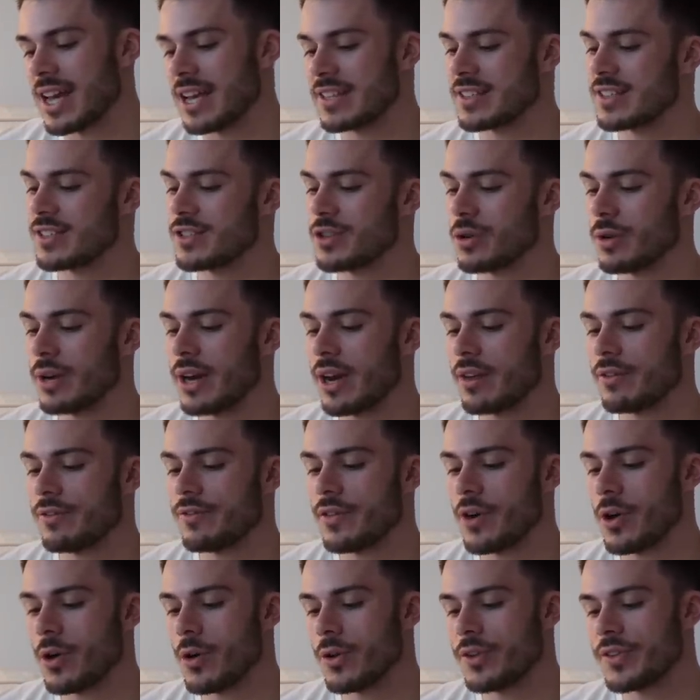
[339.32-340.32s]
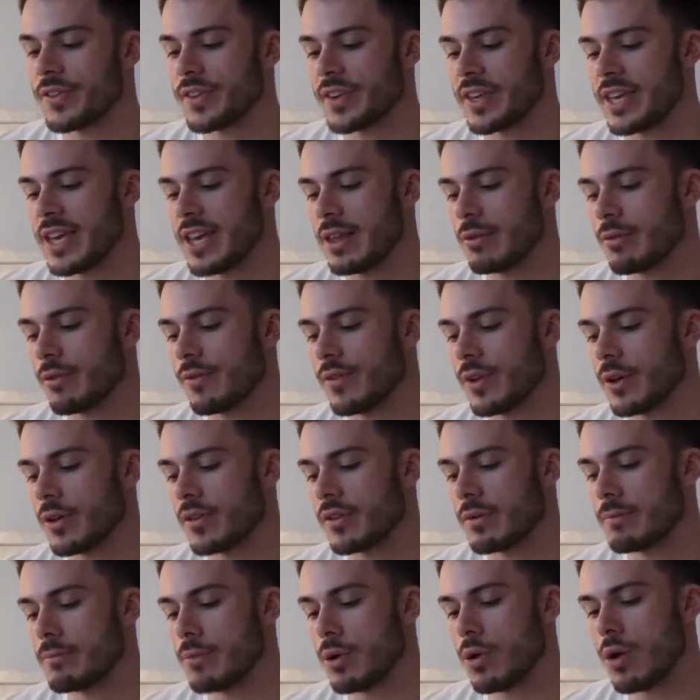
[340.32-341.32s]
As the story unfolds, Keith
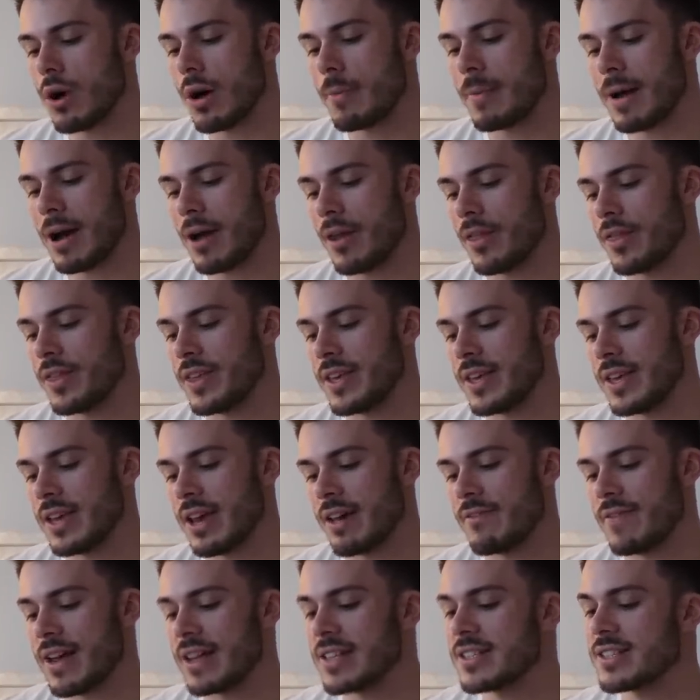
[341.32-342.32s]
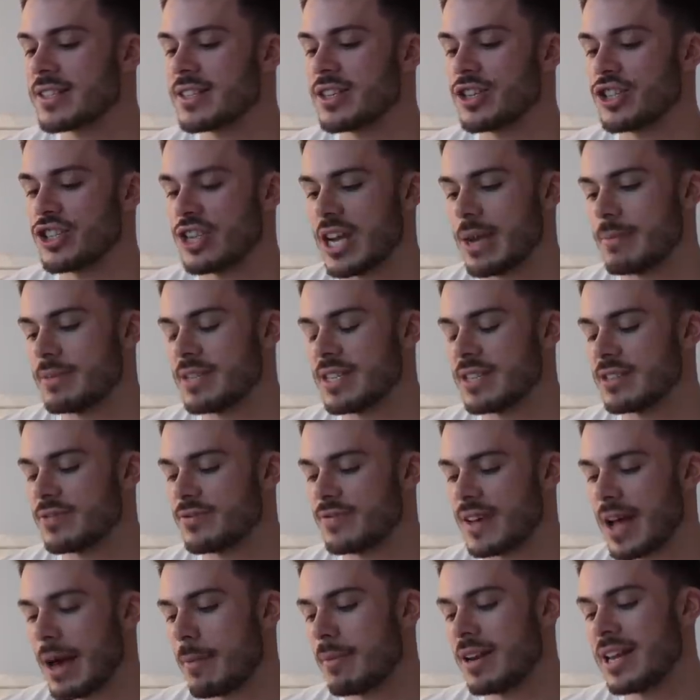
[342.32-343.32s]
reveals more about the events that shaped his
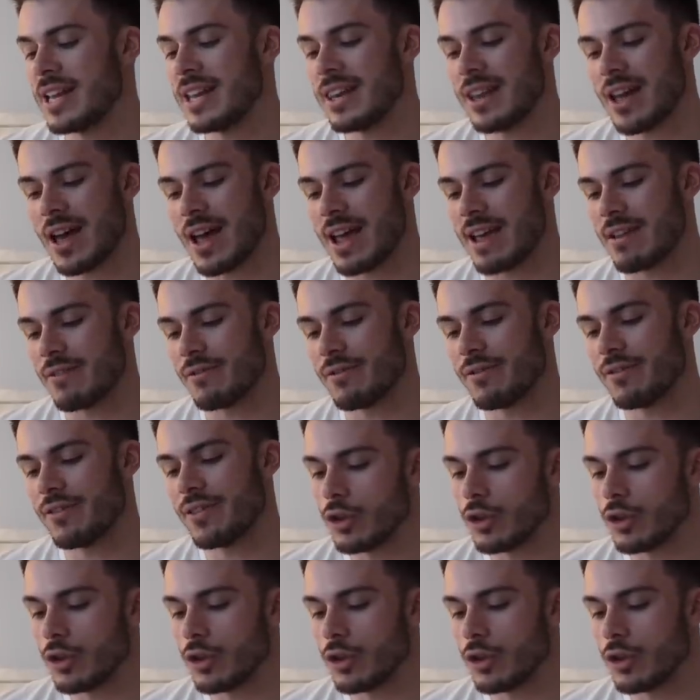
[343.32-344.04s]
family life,